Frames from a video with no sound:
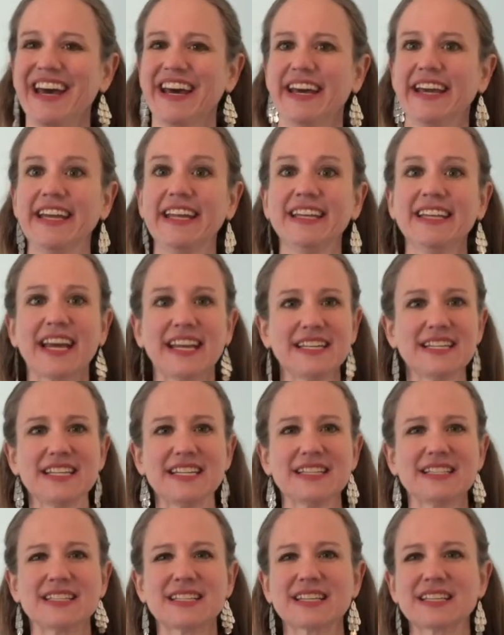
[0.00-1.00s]
In
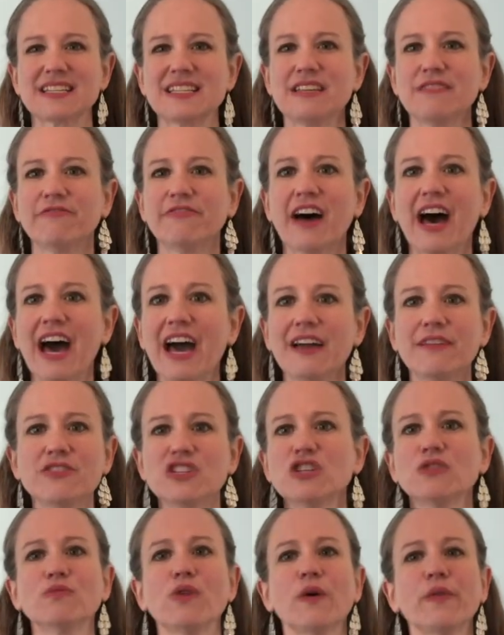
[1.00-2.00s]
1965,
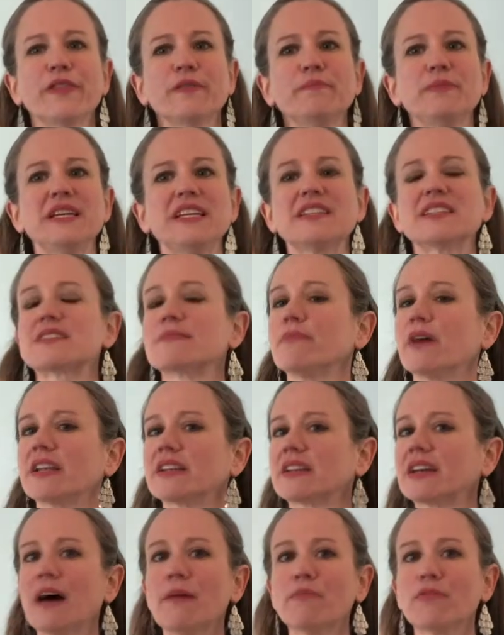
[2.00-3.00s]
she wrote the piece
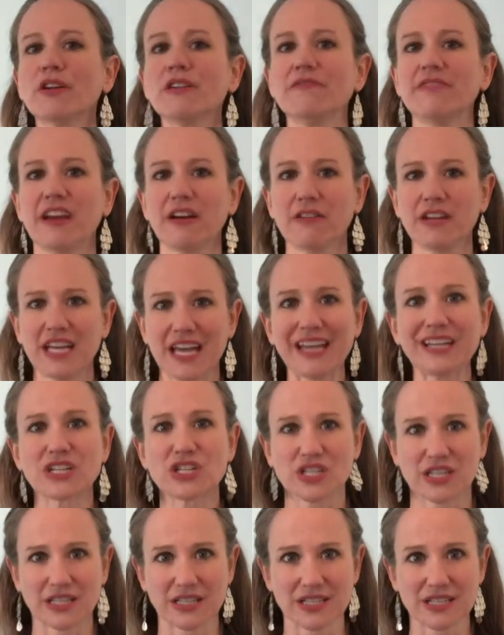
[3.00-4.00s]
Montgomery
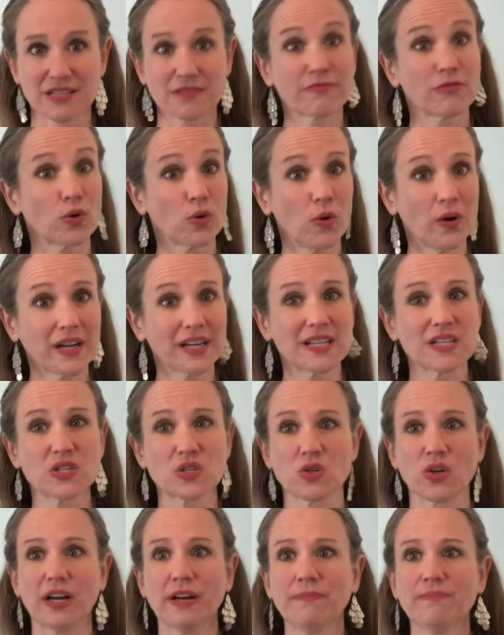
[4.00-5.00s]
Variations for
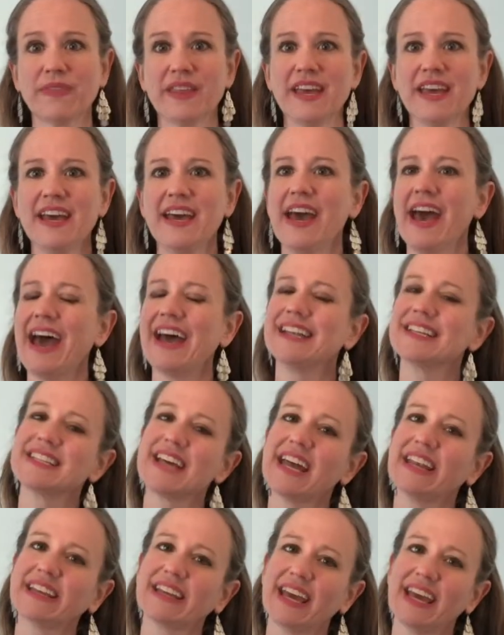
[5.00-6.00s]
orchestra and
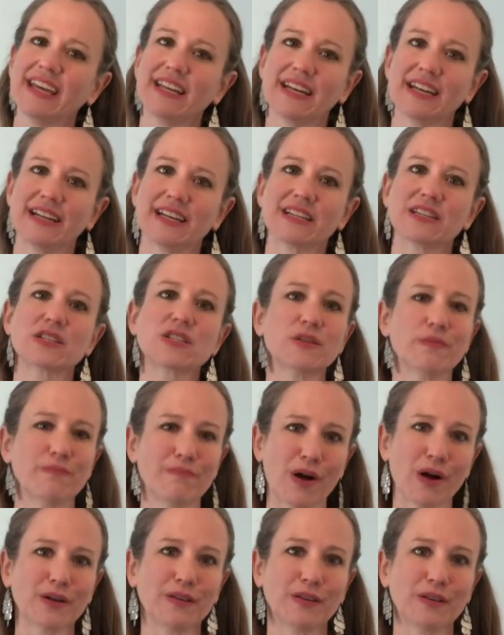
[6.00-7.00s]
dedicated it to Martin